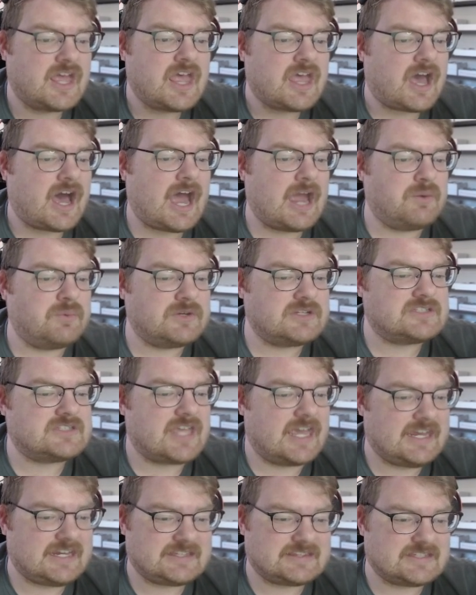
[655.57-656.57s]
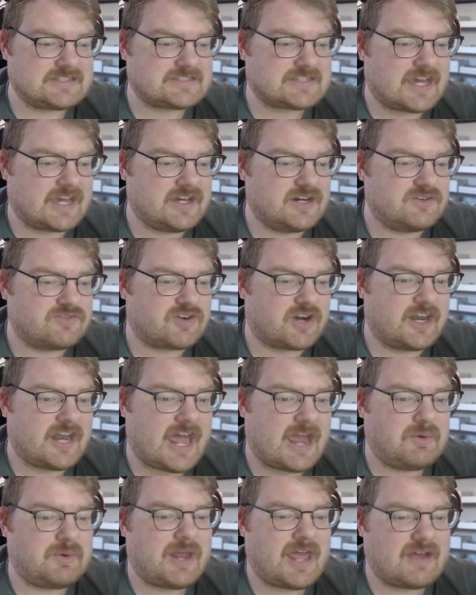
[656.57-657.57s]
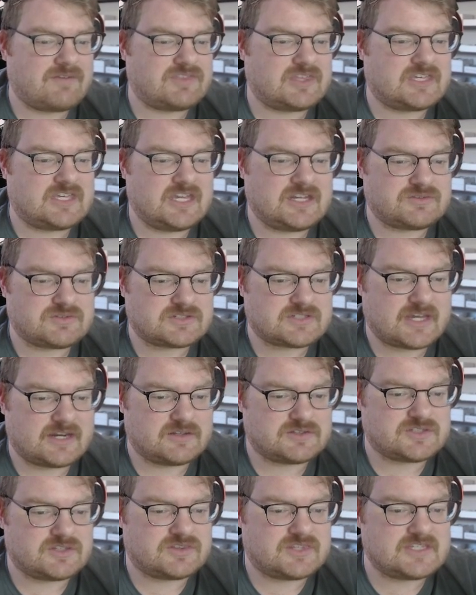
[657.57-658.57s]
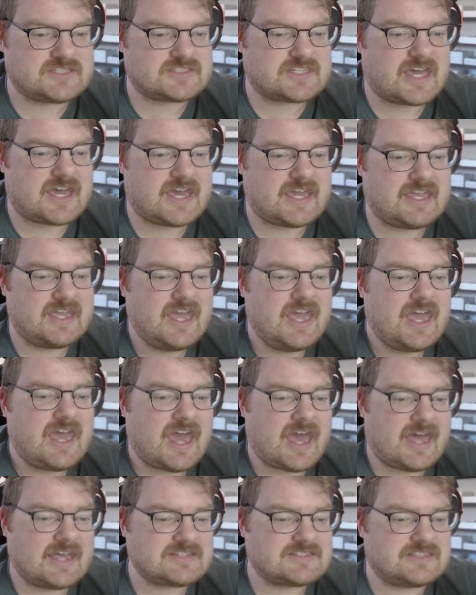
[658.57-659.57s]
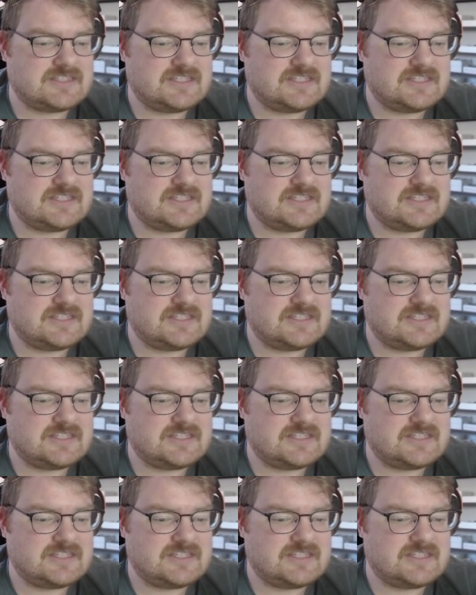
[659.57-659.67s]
I would take this guy over and I would have the Kingdra title. So this guy has the